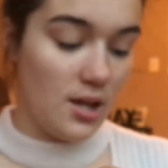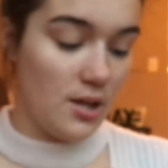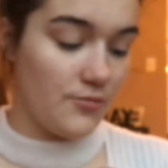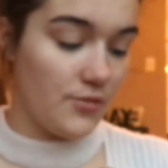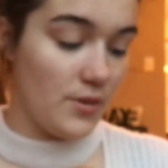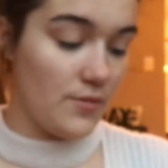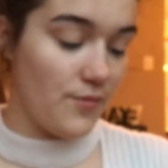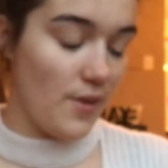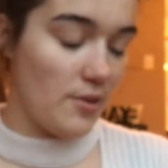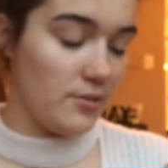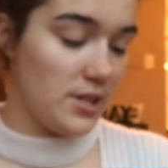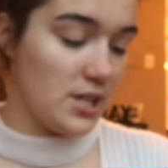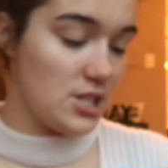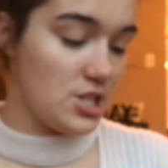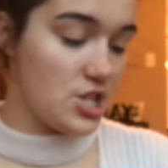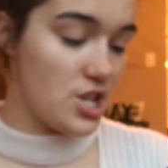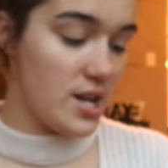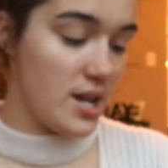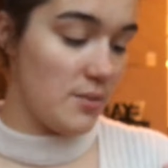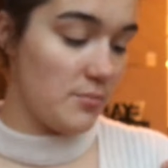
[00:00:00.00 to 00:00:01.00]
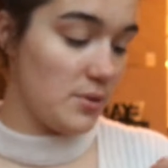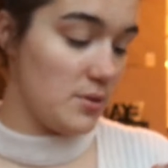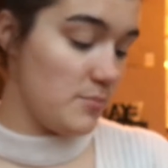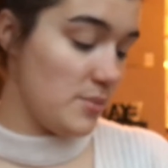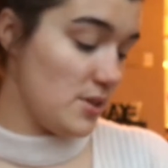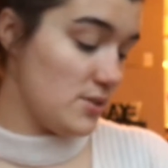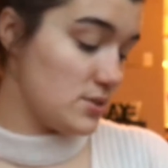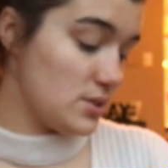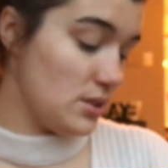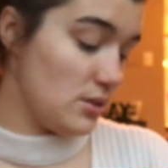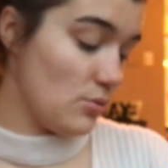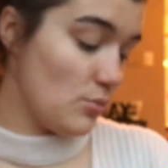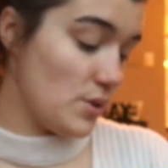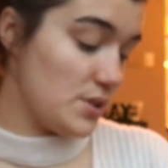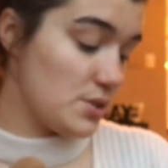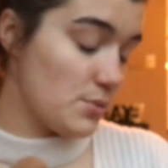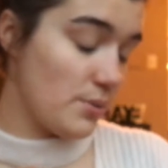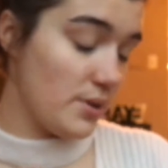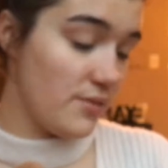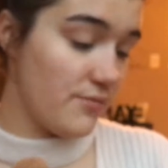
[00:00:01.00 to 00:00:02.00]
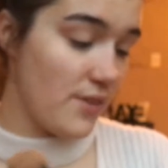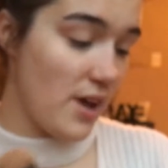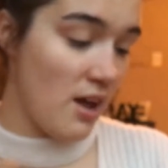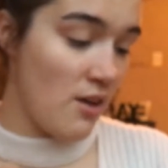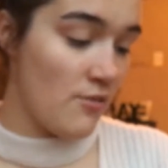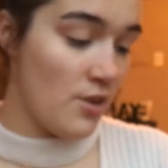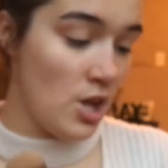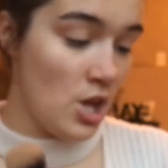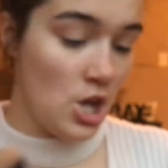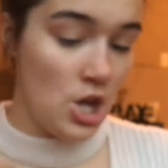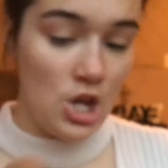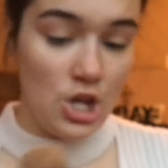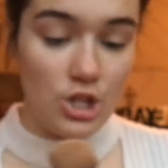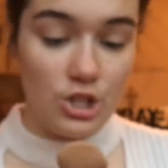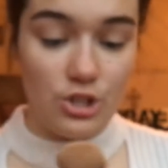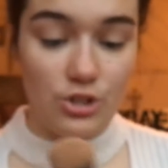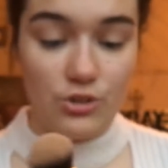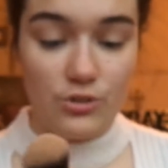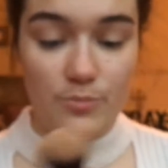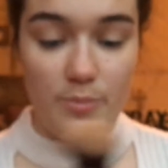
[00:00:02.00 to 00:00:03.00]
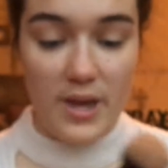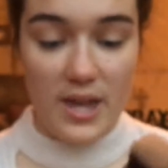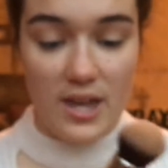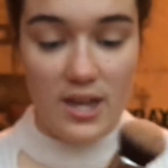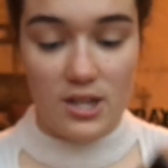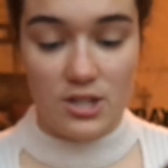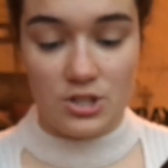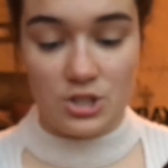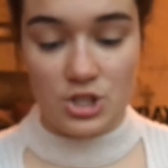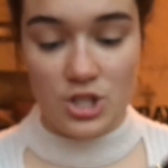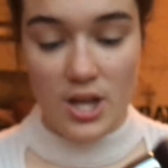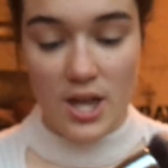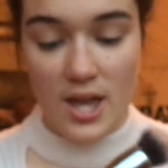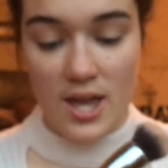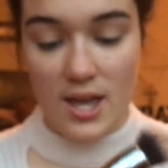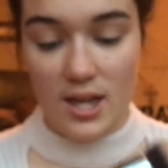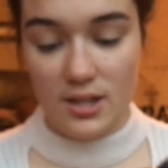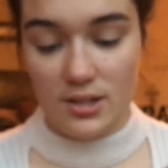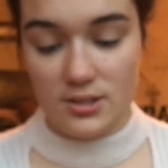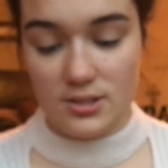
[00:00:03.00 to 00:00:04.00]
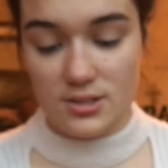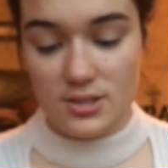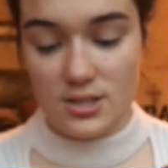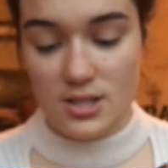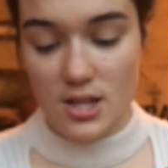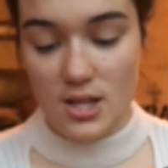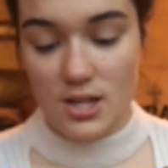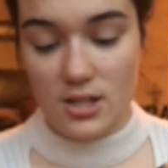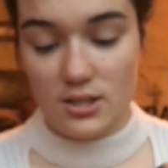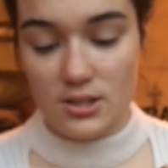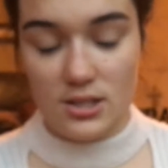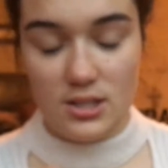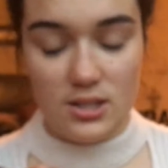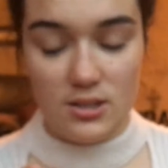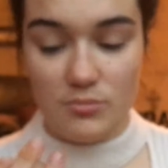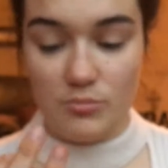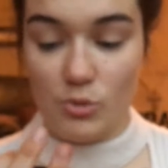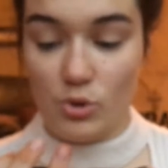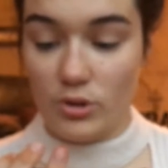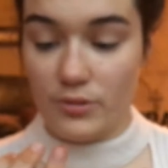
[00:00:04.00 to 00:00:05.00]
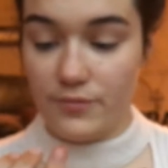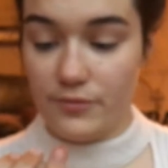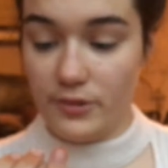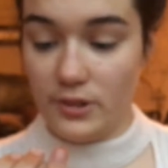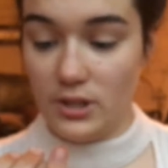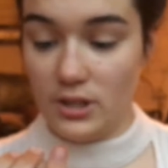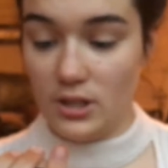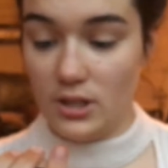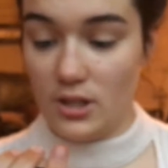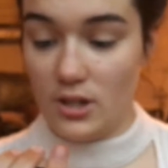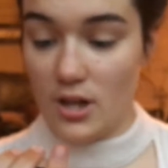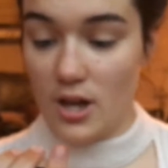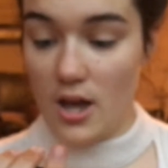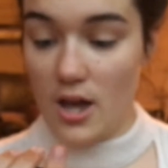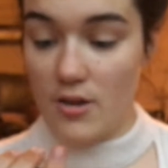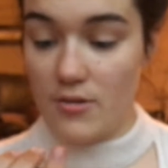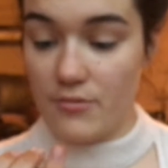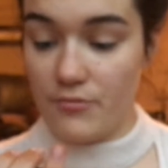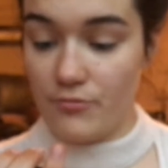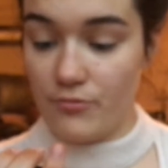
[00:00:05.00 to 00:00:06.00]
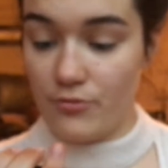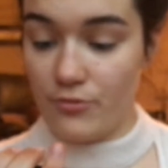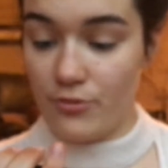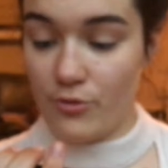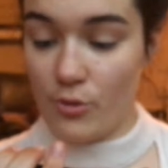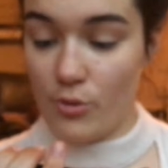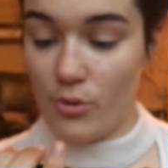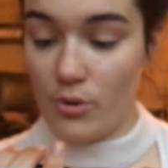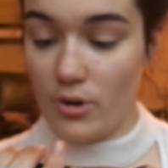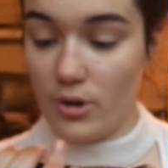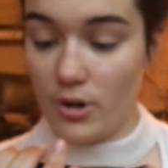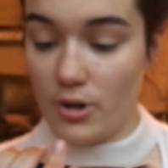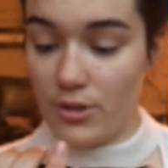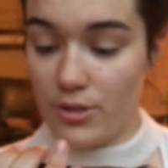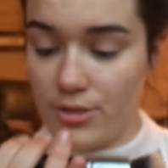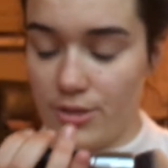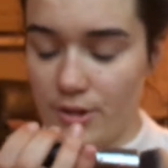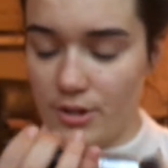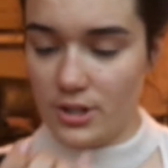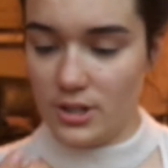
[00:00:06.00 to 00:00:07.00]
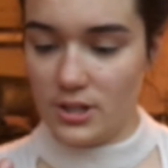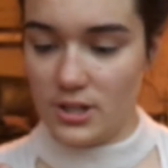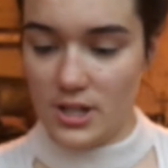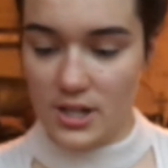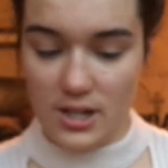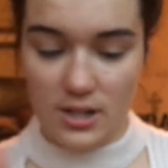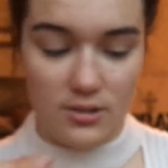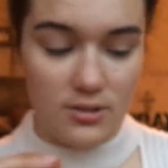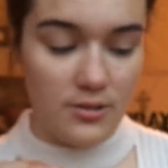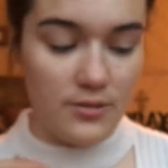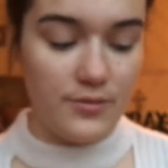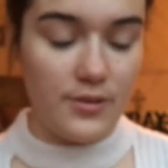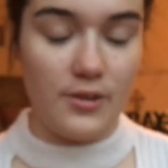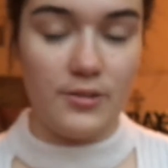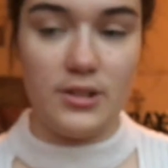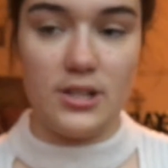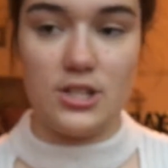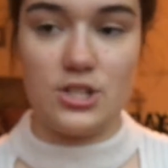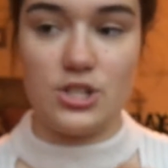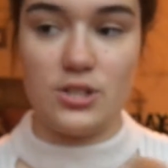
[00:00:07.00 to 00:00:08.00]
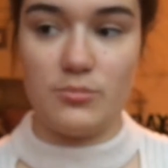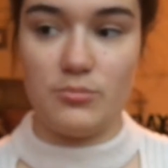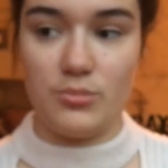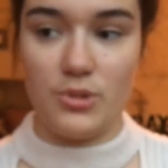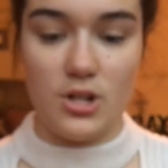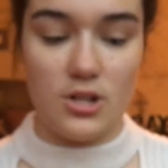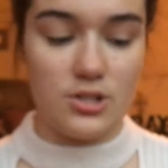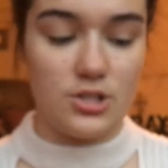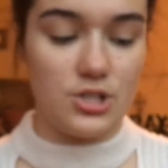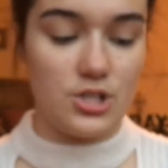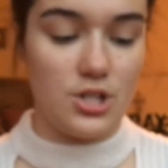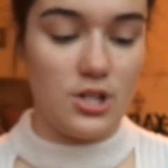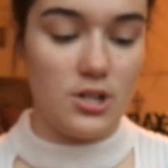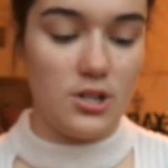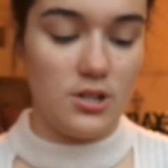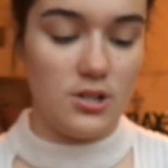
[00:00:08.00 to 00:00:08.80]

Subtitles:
For foundation, I'm gonna be using the 125 Nude Beige and the Morphe M439 foundation brush.